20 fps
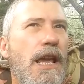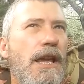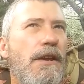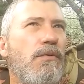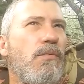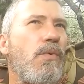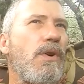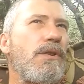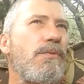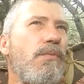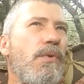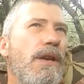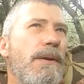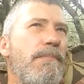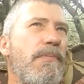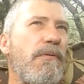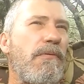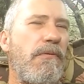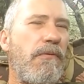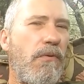and when we
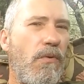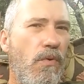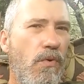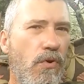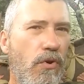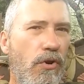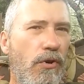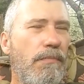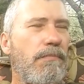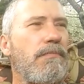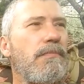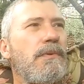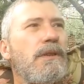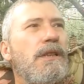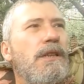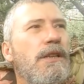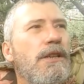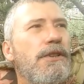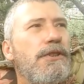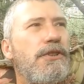perform
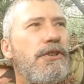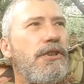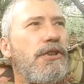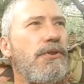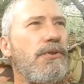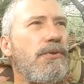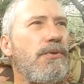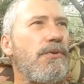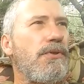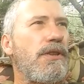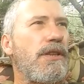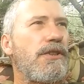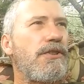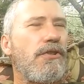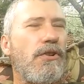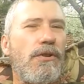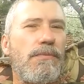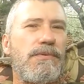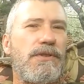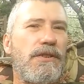to the
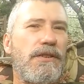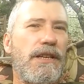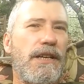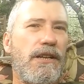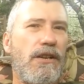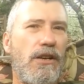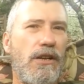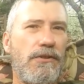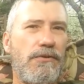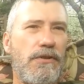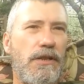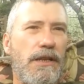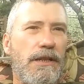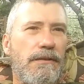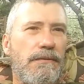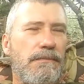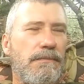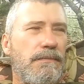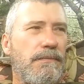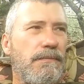terms of that contract.